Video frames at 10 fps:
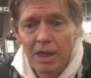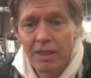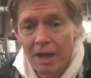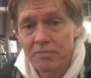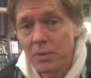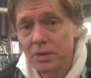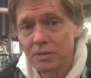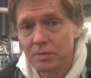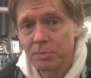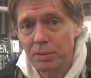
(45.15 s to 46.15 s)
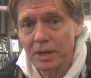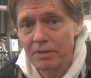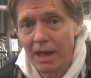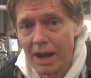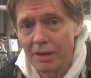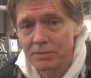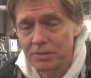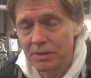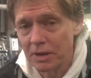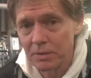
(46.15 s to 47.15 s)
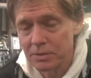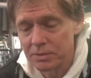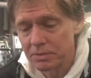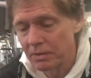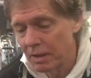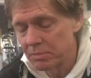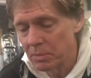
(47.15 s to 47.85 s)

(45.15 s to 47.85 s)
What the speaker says: That voice is pretty loud just in our own two clubs.